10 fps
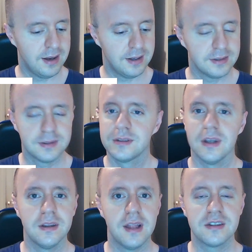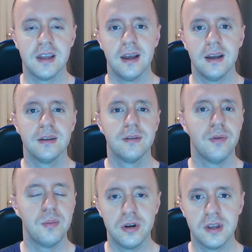So that's that.
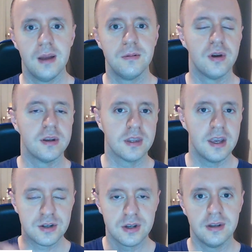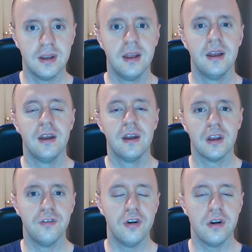One more time: translation,
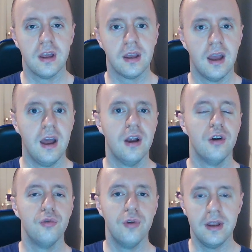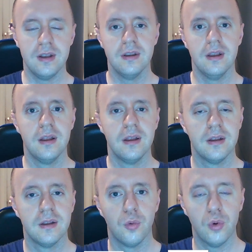converting written
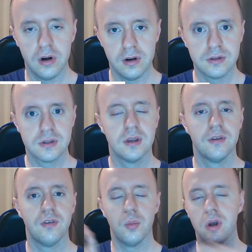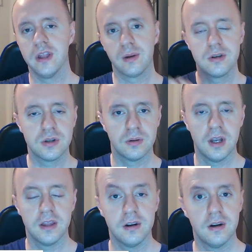words from one
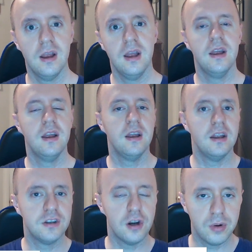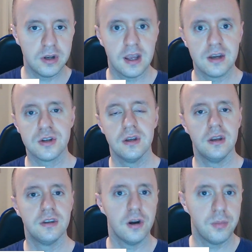language to another.
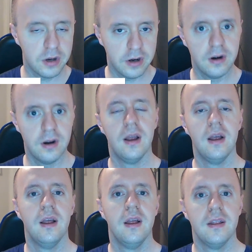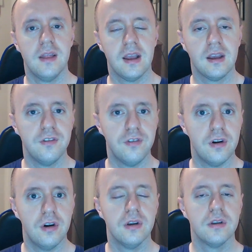Interpretation, interpreter, they
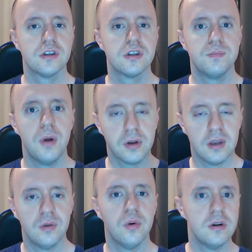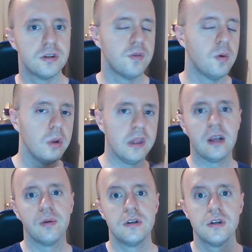convert spoken words
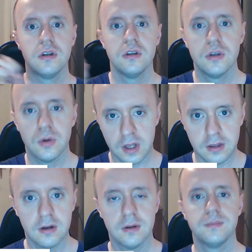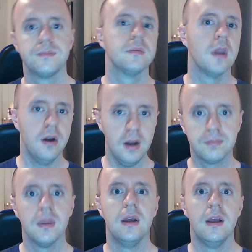from one language to another.
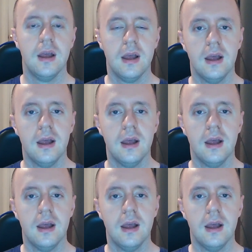All right?